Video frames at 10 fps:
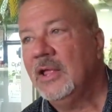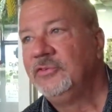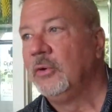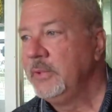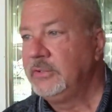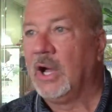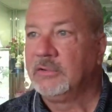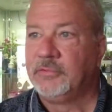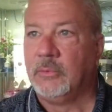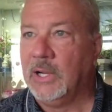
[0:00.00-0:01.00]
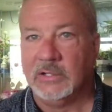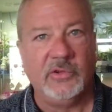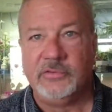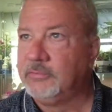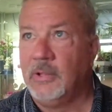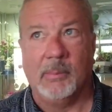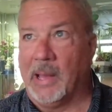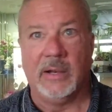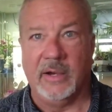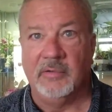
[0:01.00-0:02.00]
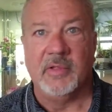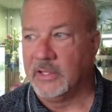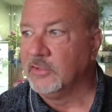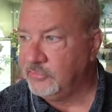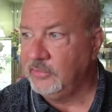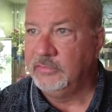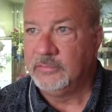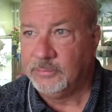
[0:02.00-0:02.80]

So we talked for a while just about everything because she